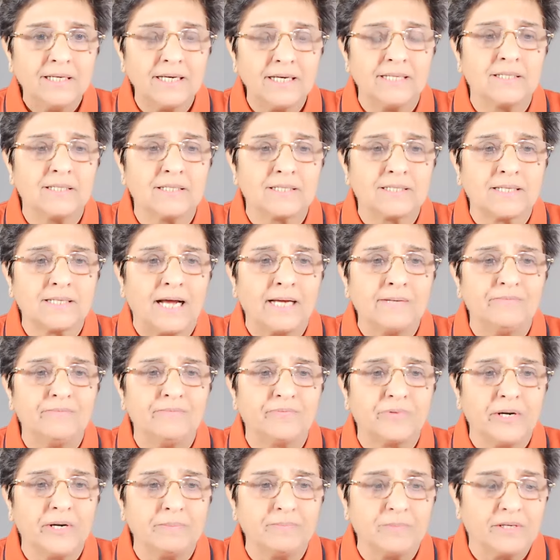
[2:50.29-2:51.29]
in the time
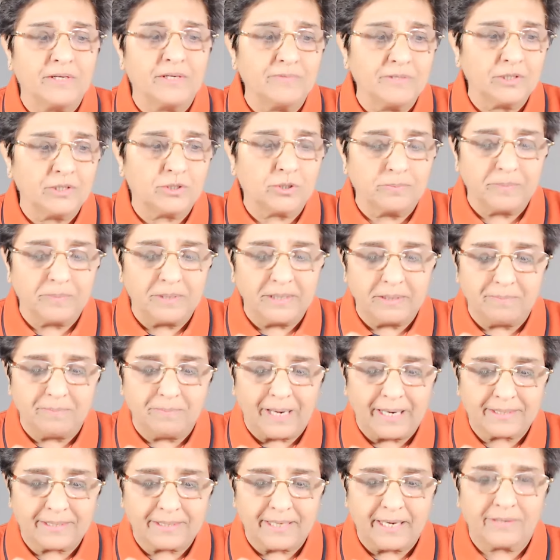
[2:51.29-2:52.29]
frame given to me
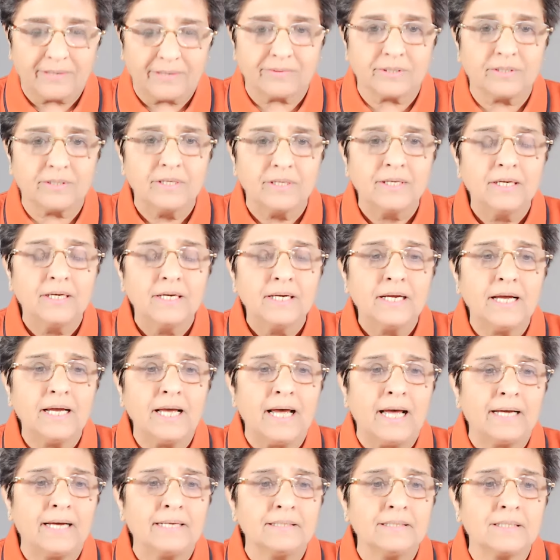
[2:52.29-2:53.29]
by Karen
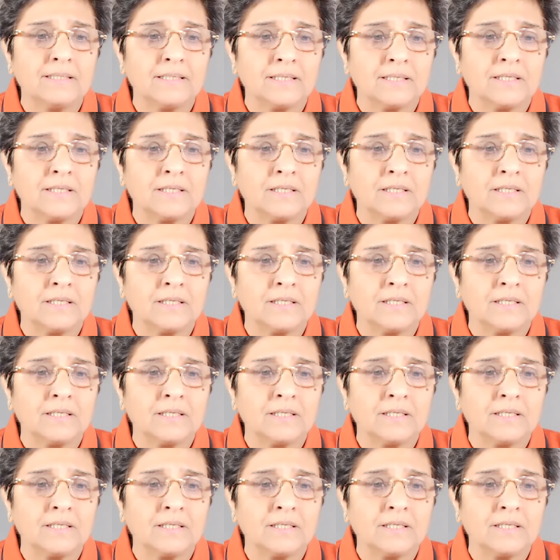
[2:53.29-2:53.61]
and